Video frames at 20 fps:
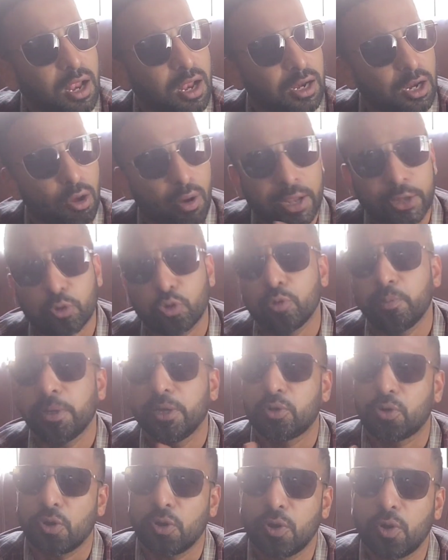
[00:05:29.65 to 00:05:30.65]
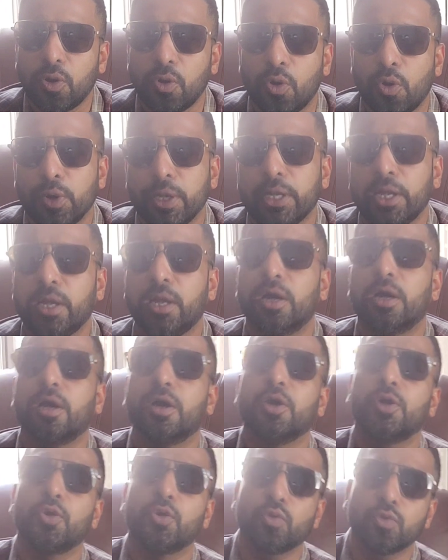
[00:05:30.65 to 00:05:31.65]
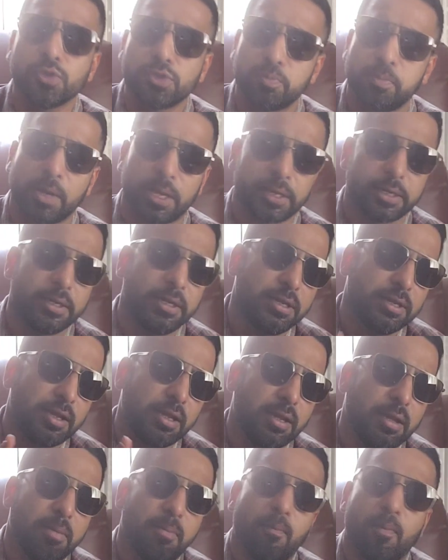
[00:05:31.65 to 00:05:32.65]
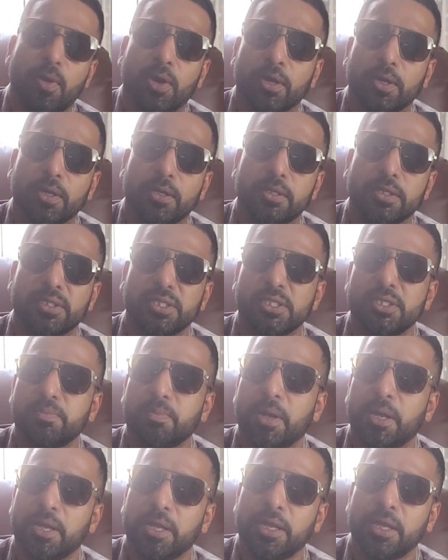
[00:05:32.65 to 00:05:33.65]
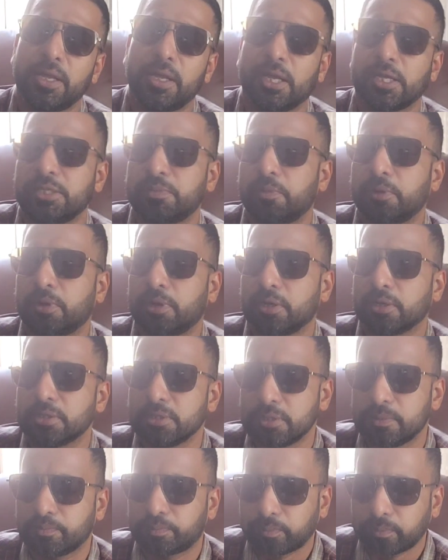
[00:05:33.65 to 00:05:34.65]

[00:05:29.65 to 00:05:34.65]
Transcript: Now, I could be wrong going nose blind, but this is my experience.